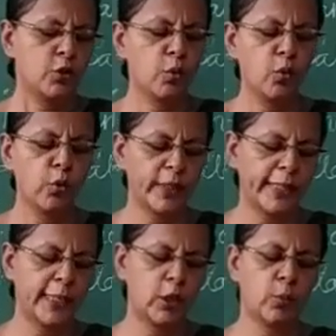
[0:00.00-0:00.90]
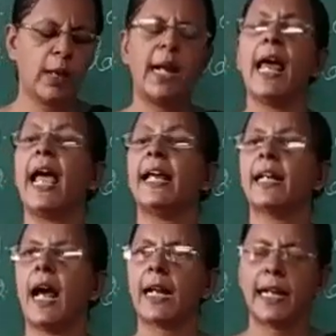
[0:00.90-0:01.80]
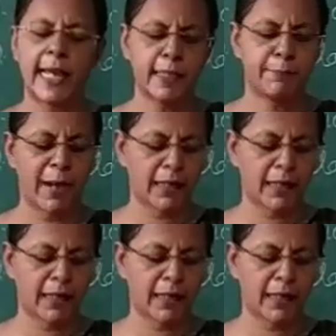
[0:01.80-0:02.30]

Two equal and unlike